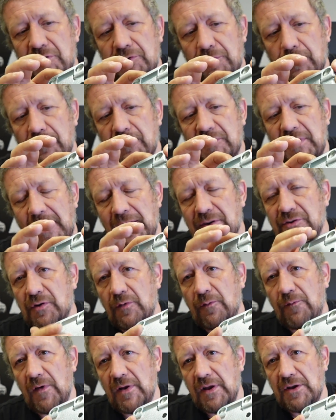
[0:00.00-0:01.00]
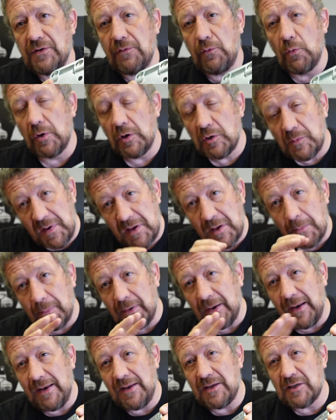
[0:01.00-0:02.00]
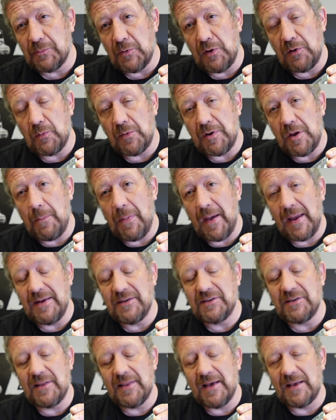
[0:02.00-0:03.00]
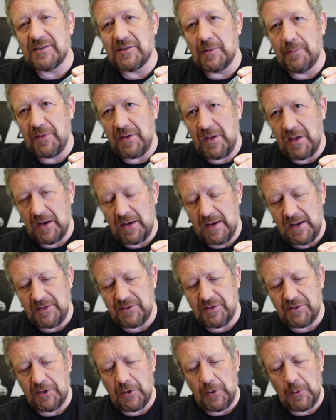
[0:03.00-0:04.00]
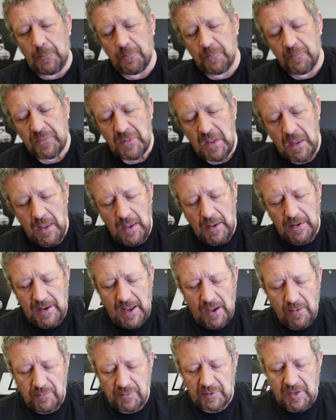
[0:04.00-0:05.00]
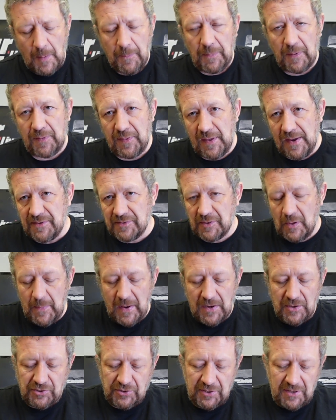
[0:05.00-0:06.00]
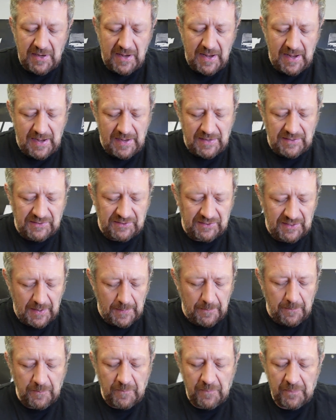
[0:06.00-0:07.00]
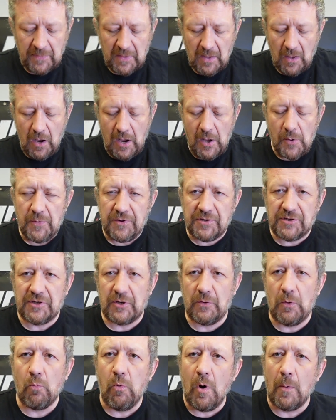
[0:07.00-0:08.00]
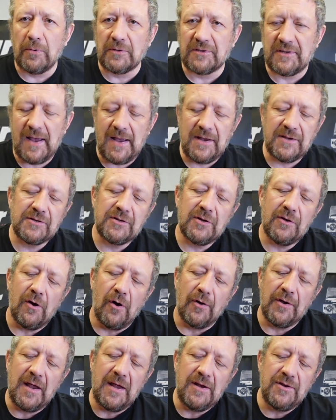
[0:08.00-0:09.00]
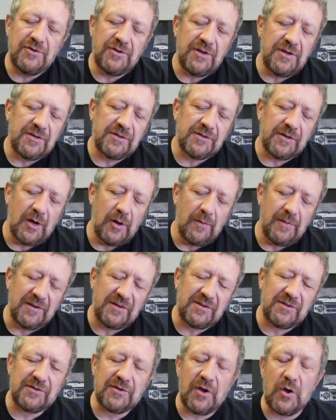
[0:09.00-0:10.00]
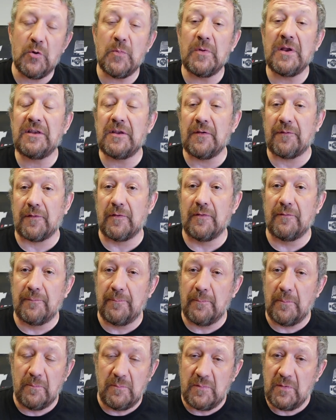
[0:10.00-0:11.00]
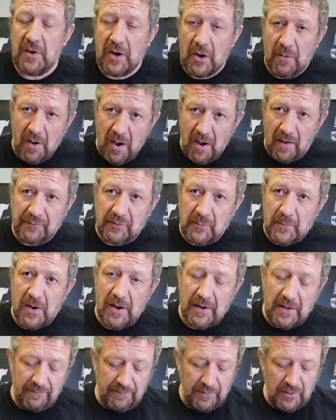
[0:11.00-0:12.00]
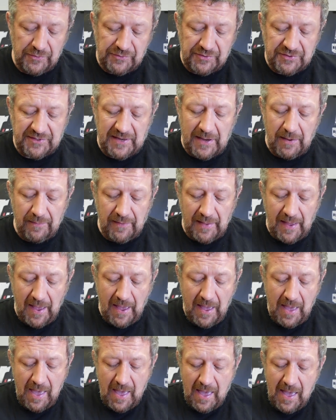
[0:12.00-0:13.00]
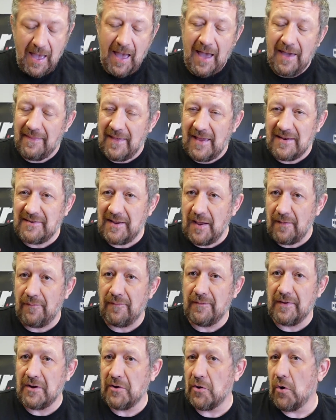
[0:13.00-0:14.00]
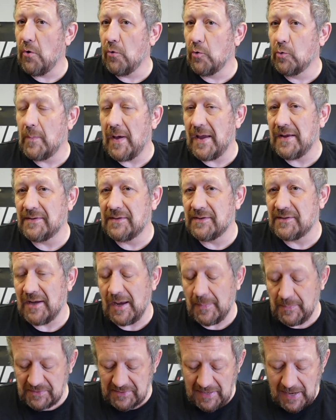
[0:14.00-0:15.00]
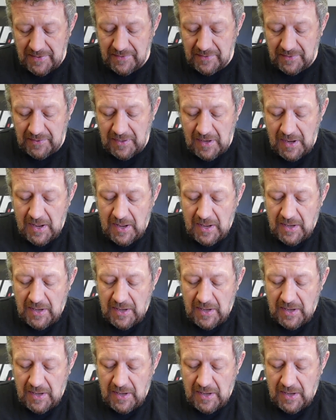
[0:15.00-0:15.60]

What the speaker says: sort of textured finish. If you want it to be completely smooth when you paint it, that's something you're going to need to do. Now, a couple of things I'll mention is I always do a wobble test on hinges. So there's so many different, aftermarket versions out there, and they're definitely not all made to the same standard.